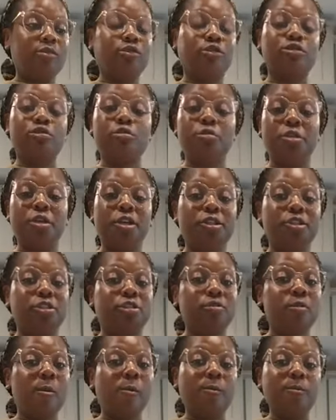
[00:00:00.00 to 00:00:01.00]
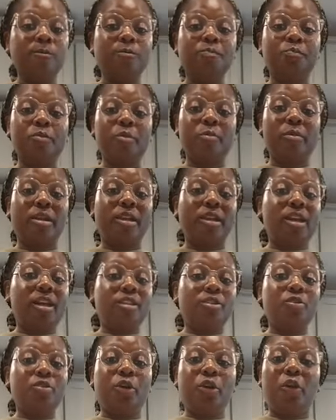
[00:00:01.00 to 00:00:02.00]
years. Been together going
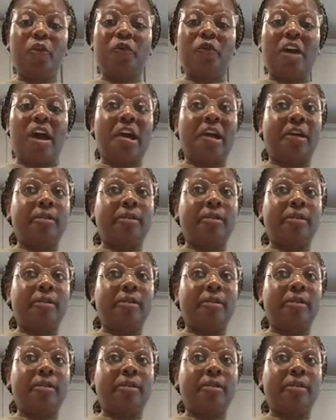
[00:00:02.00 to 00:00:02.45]
on five.